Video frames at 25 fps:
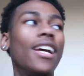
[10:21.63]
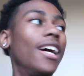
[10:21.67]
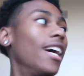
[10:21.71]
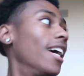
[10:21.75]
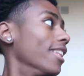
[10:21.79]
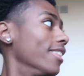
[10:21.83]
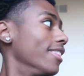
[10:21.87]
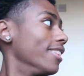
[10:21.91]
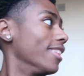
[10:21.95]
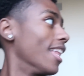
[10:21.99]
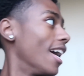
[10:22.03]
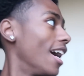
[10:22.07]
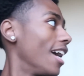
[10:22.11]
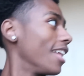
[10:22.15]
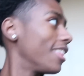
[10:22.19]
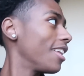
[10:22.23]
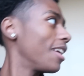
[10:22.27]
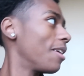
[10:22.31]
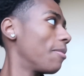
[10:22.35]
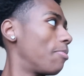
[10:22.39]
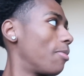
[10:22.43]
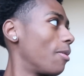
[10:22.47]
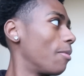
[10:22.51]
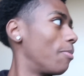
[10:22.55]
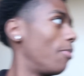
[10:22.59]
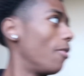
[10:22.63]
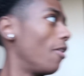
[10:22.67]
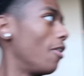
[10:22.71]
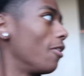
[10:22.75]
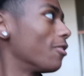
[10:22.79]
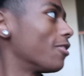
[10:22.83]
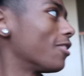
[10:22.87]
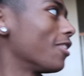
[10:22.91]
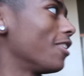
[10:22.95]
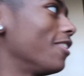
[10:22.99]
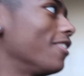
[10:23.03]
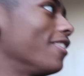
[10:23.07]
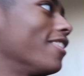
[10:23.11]
Another
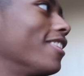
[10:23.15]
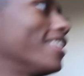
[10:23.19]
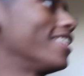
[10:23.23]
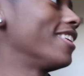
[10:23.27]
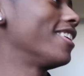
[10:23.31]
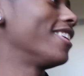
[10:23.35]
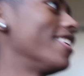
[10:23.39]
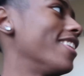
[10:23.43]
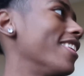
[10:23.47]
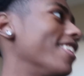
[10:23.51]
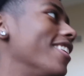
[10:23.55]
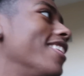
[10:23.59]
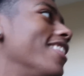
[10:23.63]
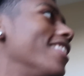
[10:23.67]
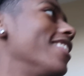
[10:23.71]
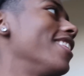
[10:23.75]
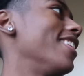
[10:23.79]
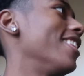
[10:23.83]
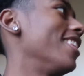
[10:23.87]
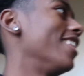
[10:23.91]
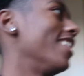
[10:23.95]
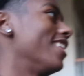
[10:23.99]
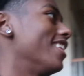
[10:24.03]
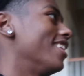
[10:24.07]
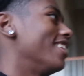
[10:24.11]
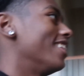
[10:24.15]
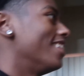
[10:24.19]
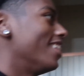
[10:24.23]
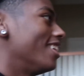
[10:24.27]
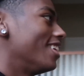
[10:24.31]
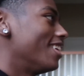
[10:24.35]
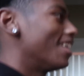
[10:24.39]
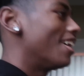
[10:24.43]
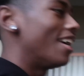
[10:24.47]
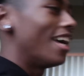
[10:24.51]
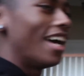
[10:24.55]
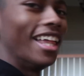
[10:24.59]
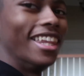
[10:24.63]
proposal. Don't, don't, put me in
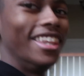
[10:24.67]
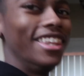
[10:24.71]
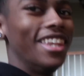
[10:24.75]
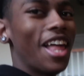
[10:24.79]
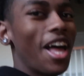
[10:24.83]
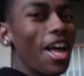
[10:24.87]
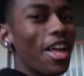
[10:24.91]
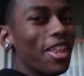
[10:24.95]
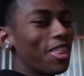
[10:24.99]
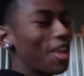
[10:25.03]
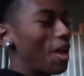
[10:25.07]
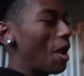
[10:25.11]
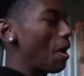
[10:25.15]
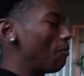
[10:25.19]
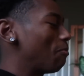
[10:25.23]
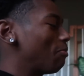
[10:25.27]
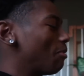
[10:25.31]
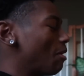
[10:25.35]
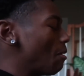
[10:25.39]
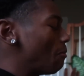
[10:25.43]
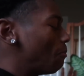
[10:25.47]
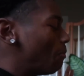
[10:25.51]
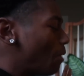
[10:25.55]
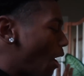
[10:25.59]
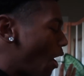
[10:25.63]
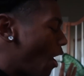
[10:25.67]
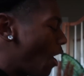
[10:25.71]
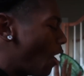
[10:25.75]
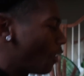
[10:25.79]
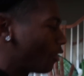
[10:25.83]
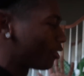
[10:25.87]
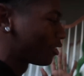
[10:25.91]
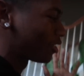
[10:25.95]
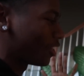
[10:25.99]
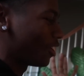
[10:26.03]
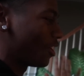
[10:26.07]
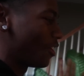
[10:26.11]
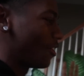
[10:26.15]
it. Another
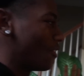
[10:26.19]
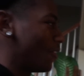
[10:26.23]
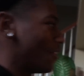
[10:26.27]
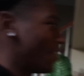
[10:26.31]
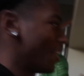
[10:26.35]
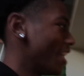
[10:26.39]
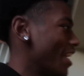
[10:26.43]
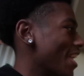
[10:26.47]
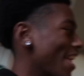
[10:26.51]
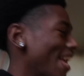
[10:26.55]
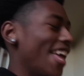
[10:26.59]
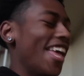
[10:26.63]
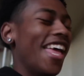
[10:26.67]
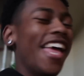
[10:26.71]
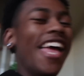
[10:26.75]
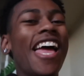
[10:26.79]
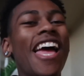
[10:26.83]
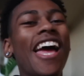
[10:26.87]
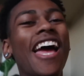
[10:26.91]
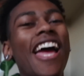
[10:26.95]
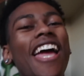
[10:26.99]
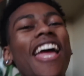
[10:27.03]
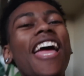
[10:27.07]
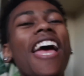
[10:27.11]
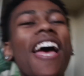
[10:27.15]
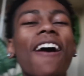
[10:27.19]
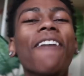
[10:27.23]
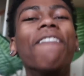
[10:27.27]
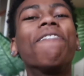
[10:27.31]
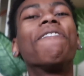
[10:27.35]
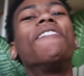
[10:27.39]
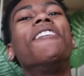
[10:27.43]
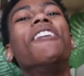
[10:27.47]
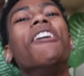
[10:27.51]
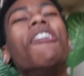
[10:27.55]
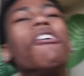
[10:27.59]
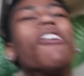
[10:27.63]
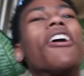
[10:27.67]
proposal. Don't put me in it.
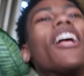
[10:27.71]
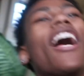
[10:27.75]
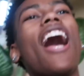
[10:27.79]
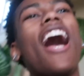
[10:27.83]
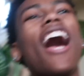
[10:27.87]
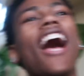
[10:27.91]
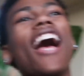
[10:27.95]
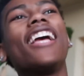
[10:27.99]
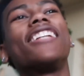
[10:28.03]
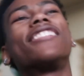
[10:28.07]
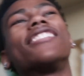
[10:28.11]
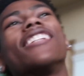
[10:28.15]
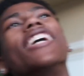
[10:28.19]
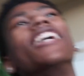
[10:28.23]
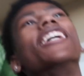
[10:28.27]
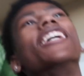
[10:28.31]
If you guys